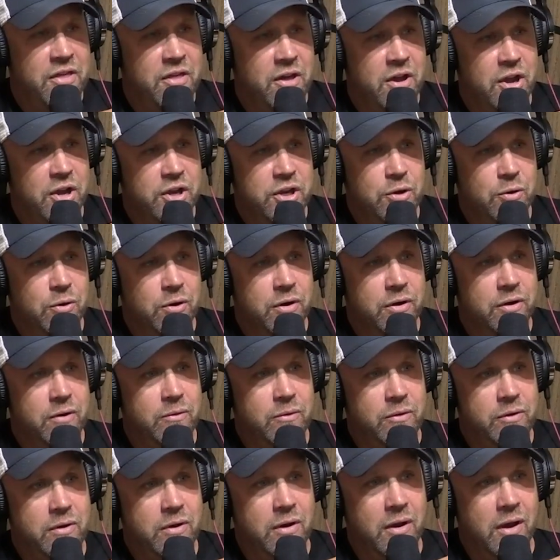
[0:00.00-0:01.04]
thought you were
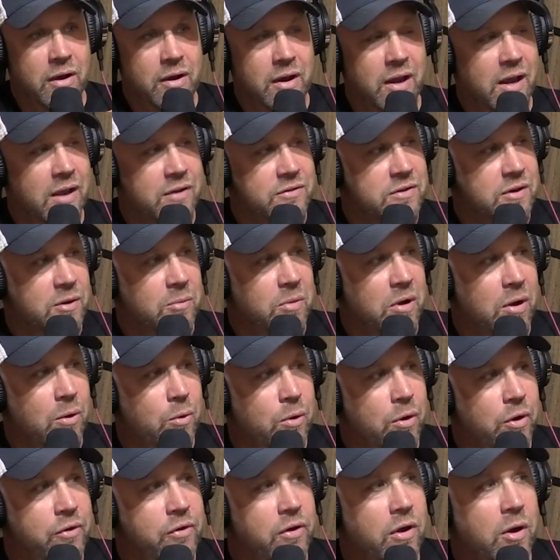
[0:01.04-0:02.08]
asking about what
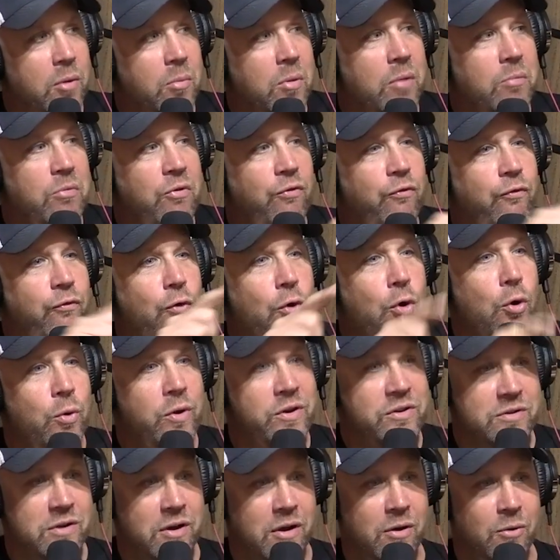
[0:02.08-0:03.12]
we were talking about before
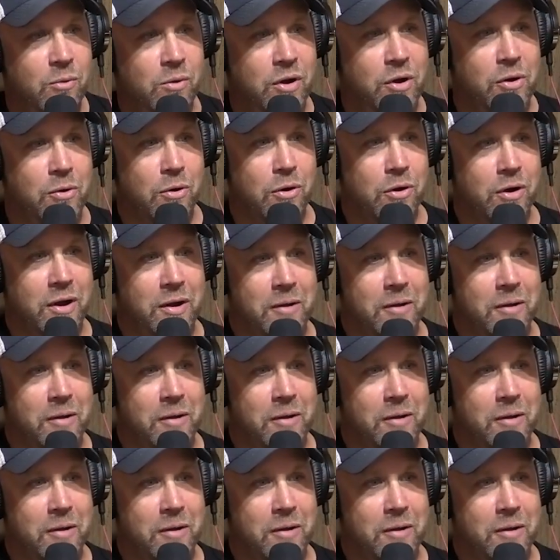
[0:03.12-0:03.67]
we started recording.